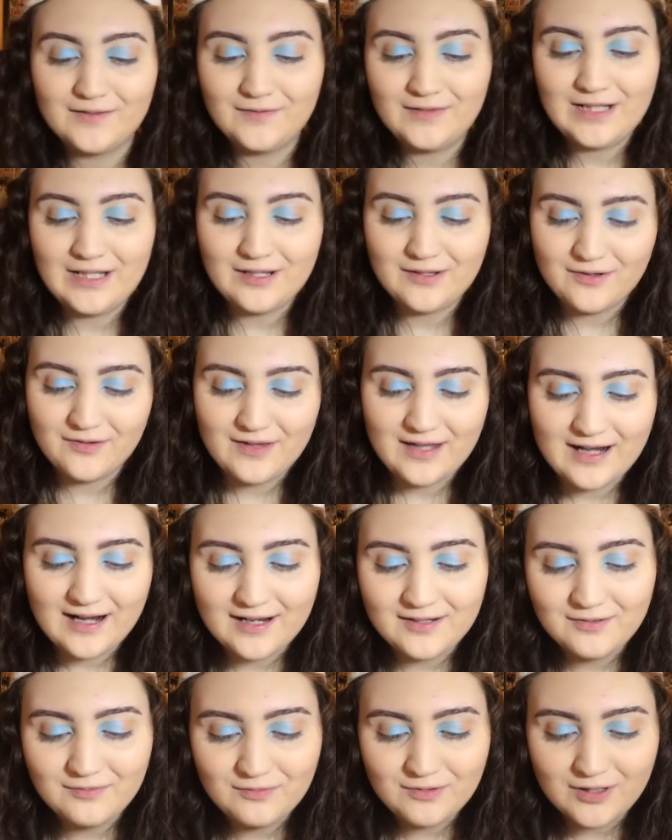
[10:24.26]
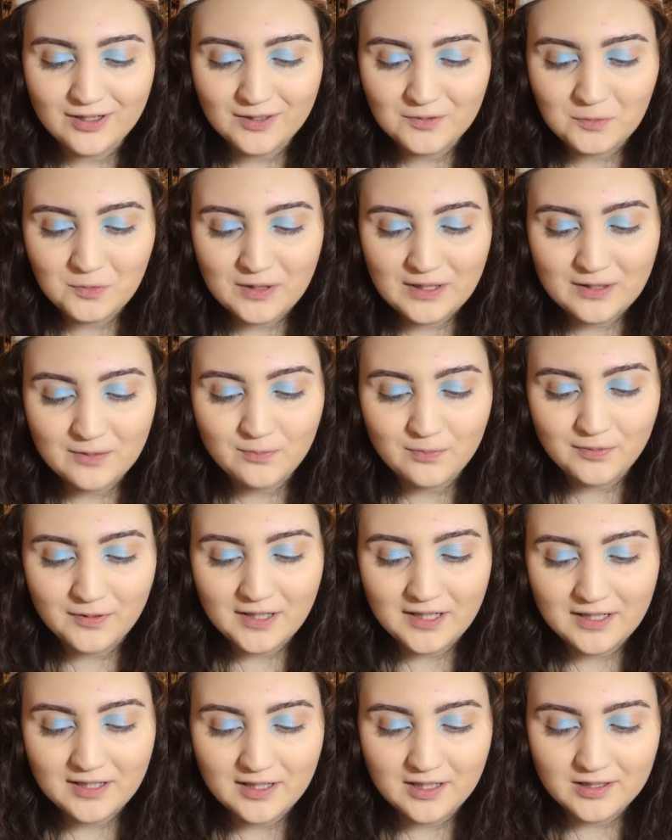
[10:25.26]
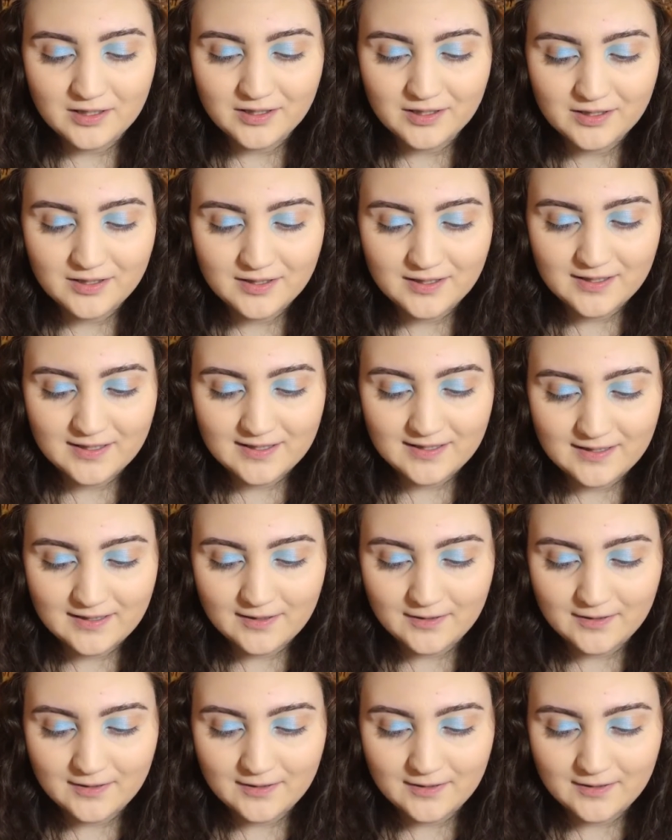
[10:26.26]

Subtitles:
video that I do not wear bright colors.